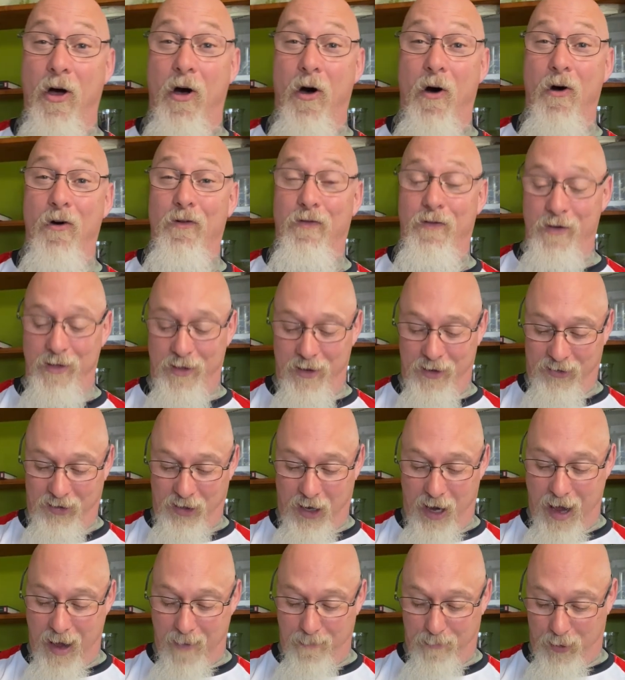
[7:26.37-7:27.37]
over the
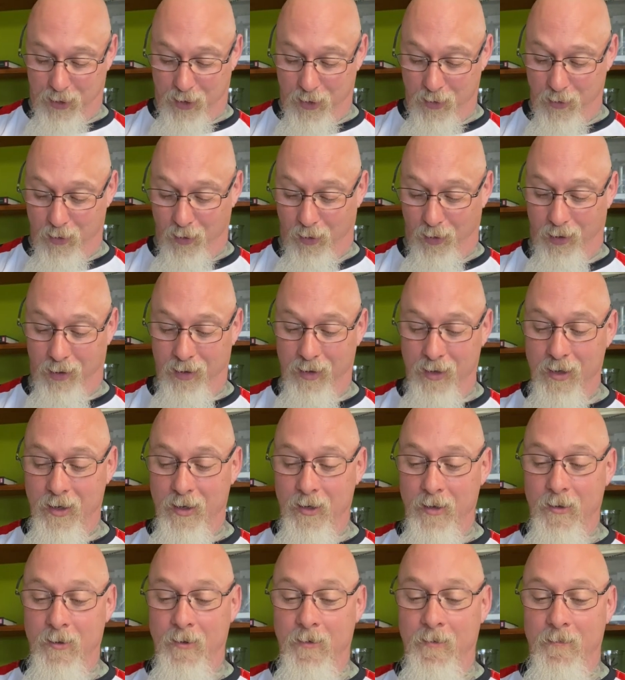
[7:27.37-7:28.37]
top cool.
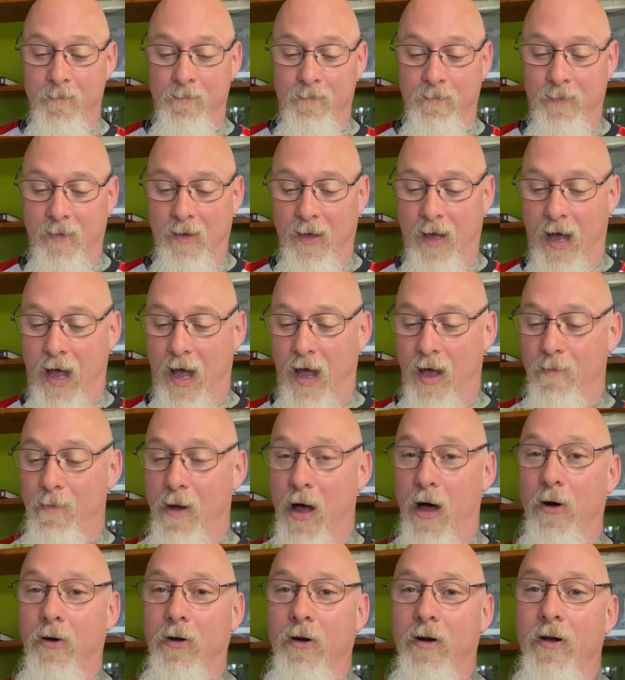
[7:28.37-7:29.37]
How
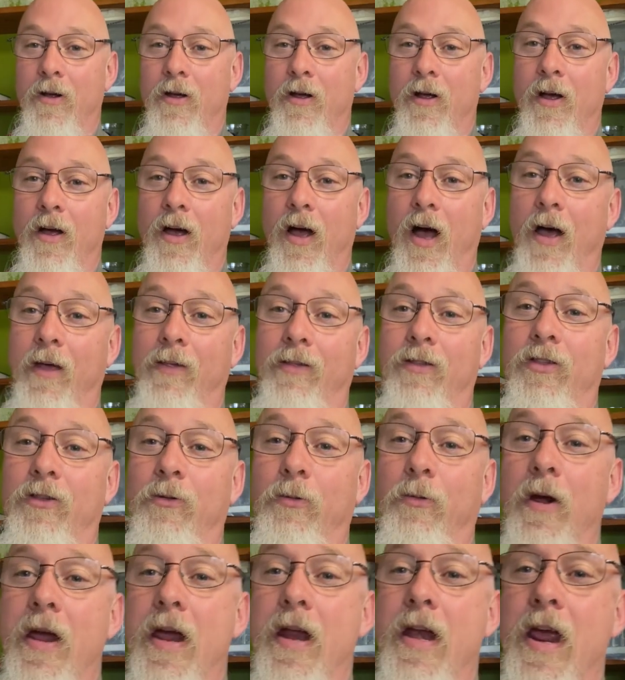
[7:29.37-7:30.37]
about a
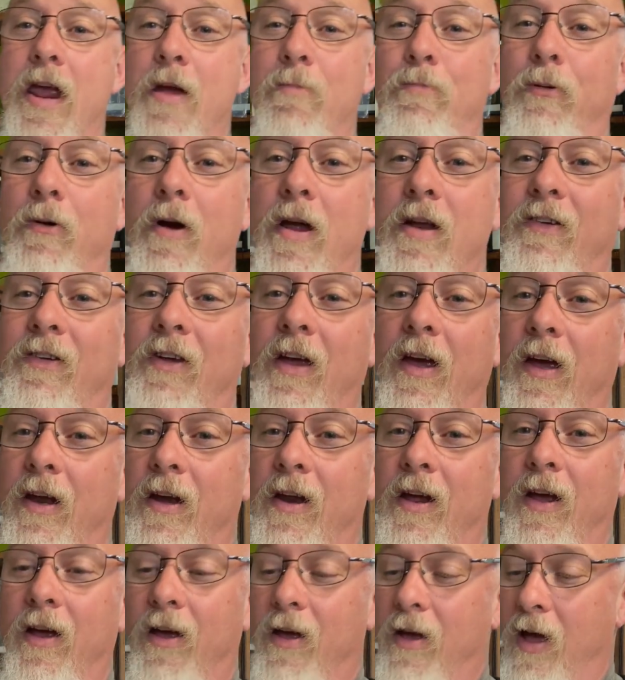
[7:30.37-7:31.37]
3D
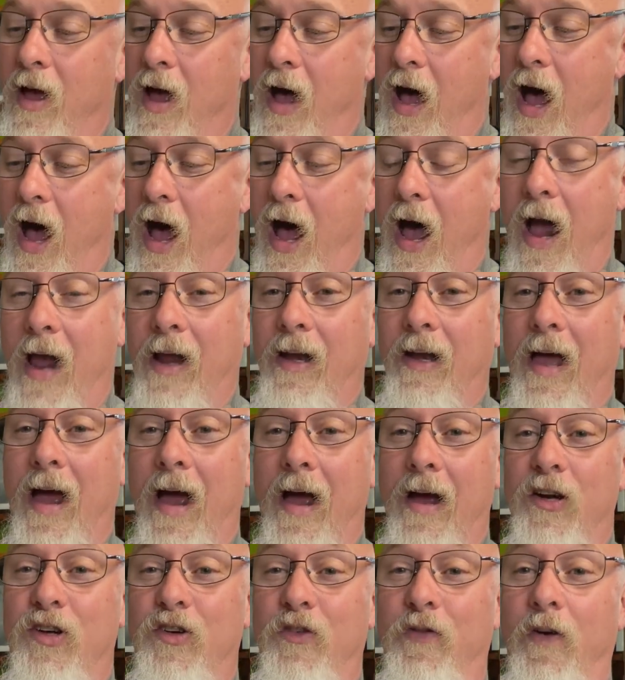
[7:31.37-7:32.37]
printed
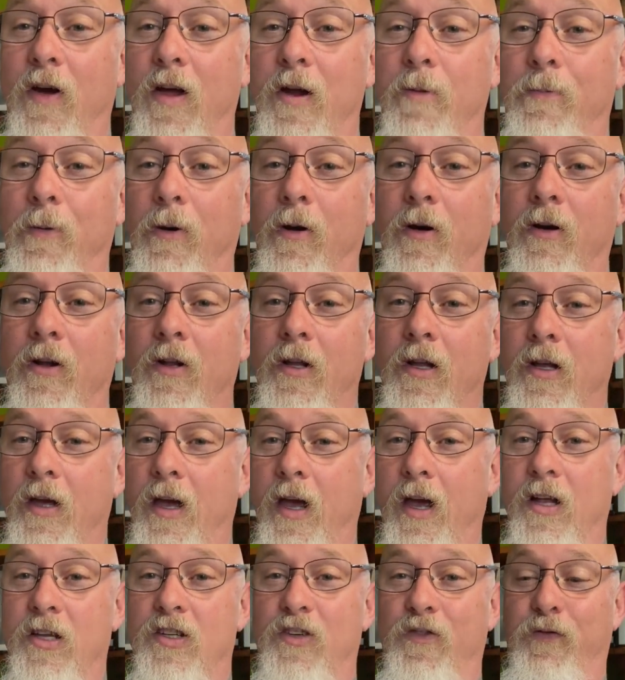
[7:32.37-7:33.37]
eyelash viper?
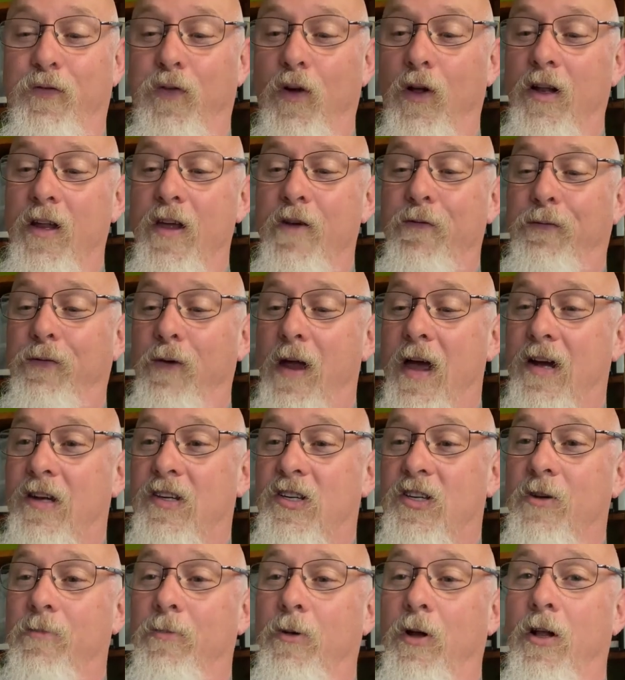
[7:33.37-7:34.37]
It's fully
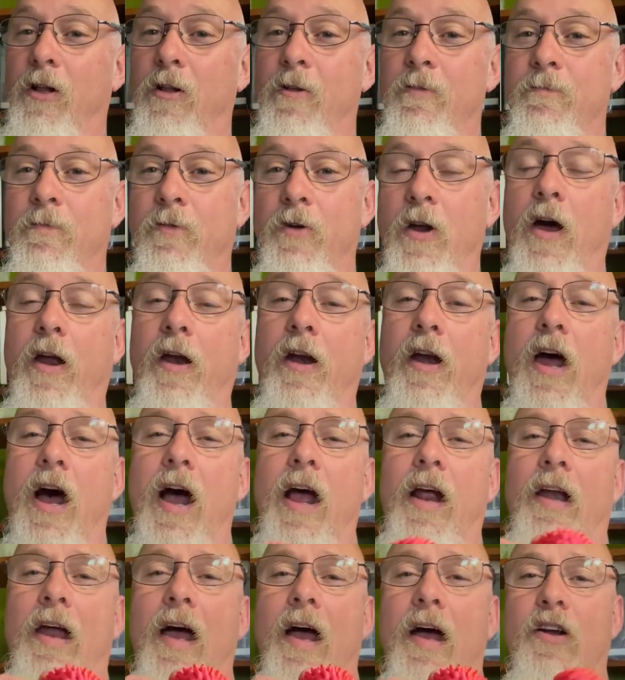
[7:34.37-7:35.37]
flexible, not an
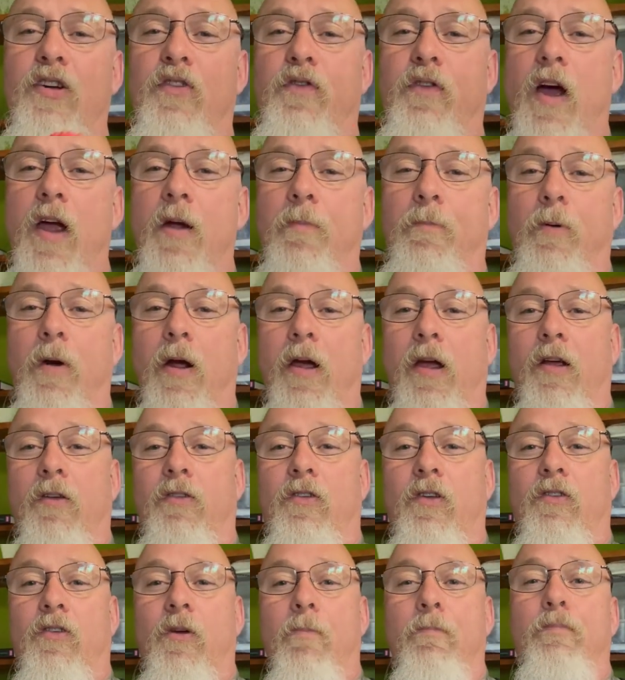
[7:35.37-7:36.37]
eyelash viper. I guess
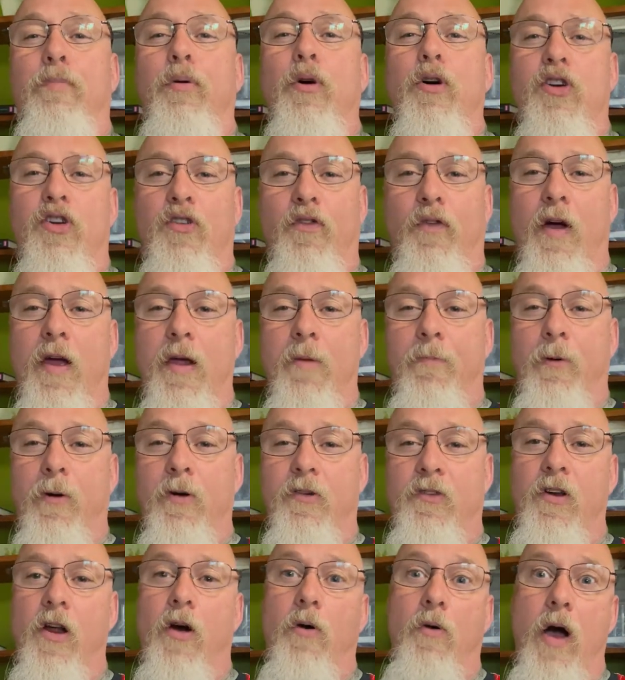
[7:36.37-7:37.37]
it's a bush viper.
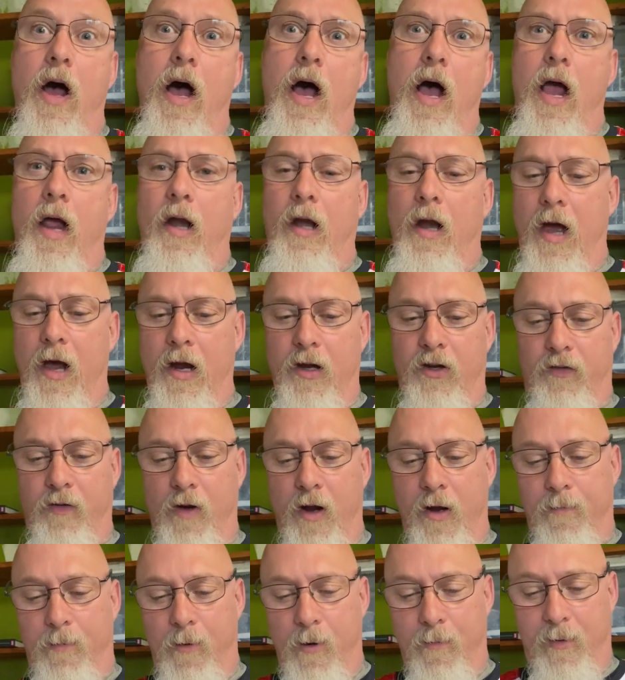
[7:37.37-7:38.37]
It's no eyelash
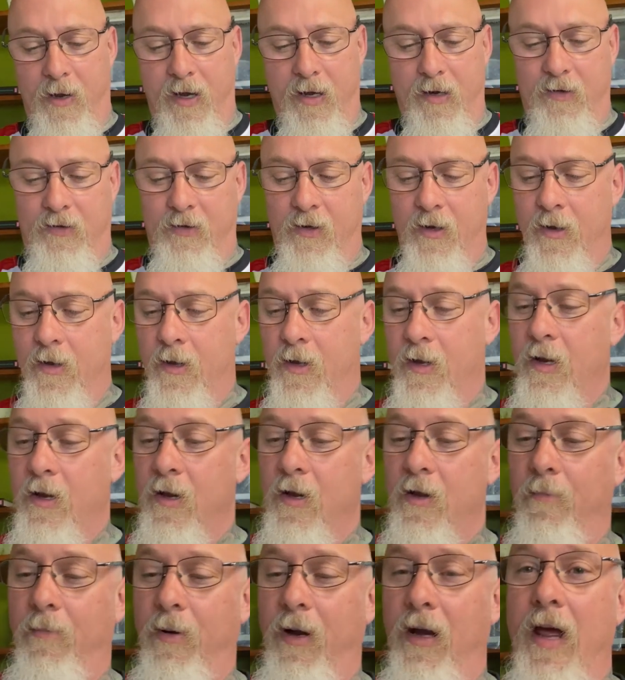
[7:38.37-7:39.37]
viper, Biggs.
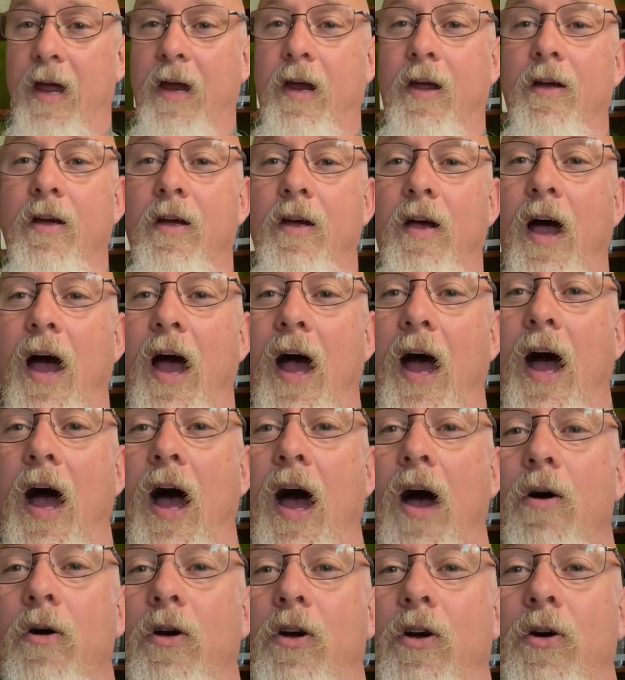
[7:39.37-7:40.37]
But like,
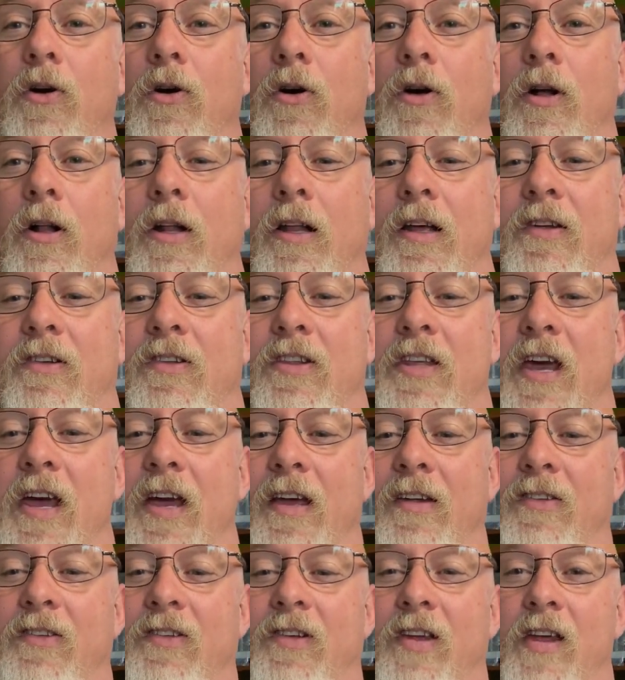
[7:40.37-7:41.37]
how cool is
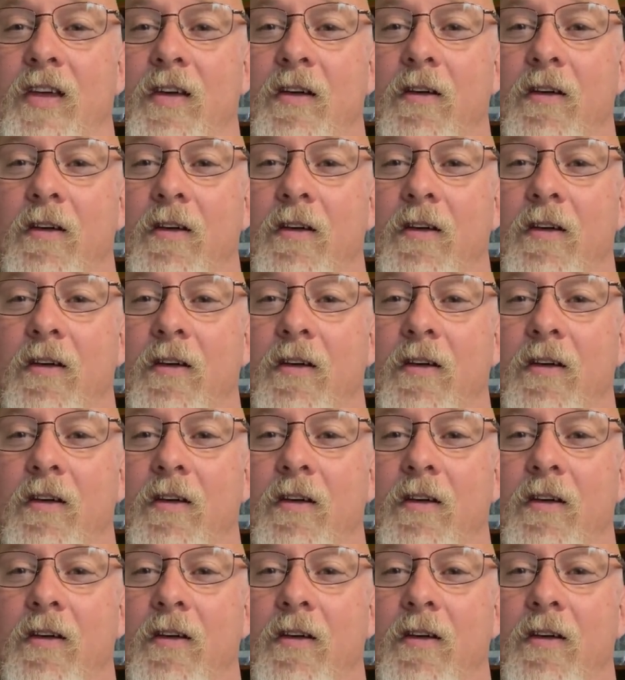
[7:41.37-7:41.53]
this?